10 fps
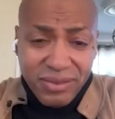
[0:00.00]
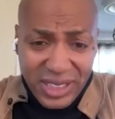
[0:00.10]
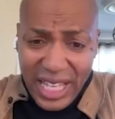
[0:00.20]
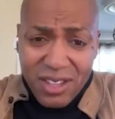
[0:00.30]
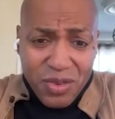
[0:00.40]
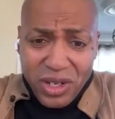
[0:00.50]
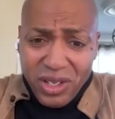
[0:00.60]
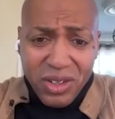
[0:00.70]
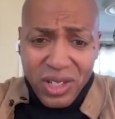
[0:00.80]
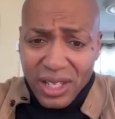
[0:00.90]
that's where you
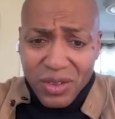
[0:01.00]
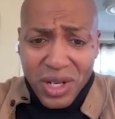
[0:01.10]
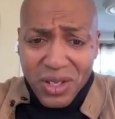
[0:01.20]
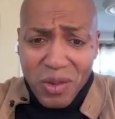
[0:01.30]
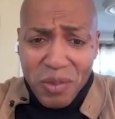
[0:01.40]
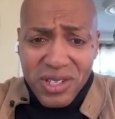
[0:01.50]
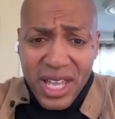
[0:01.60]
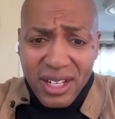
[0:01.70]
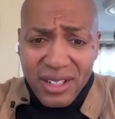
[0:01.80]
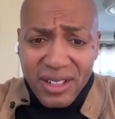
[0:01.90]
do like
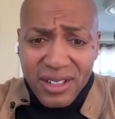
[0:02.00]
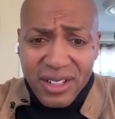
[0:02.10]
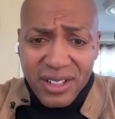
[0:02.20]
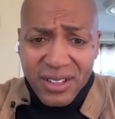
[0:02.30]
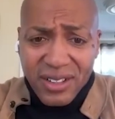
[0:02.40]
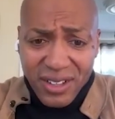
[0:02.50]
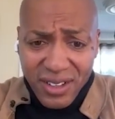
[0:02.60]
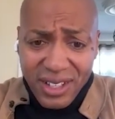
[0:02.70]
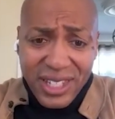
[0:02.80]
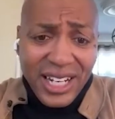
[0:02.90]
22%
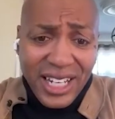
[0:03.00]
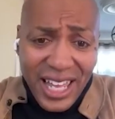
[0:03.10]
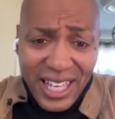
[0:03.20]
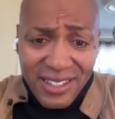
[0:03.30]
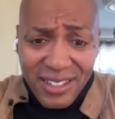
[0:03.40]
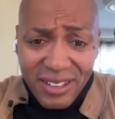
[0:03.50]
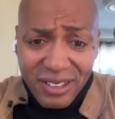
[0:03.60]
in 90 right. days.